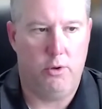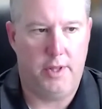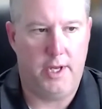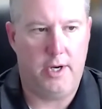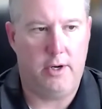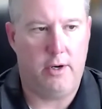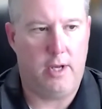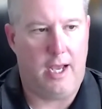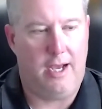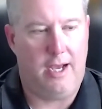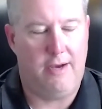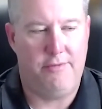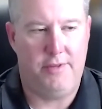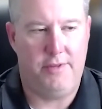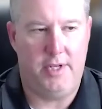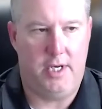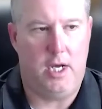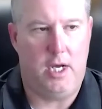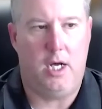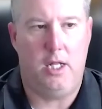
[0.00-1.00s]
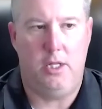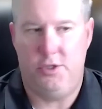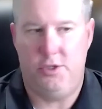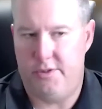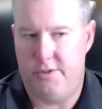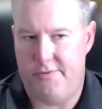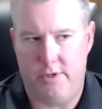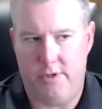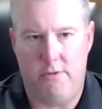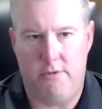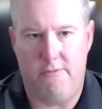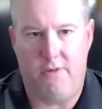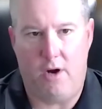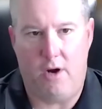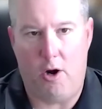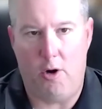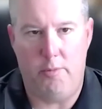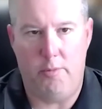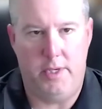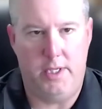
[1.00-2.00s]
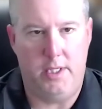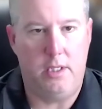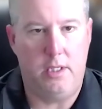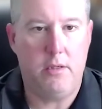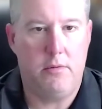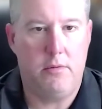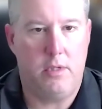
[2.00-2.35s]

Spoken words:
they don't have the knowledge of your environment,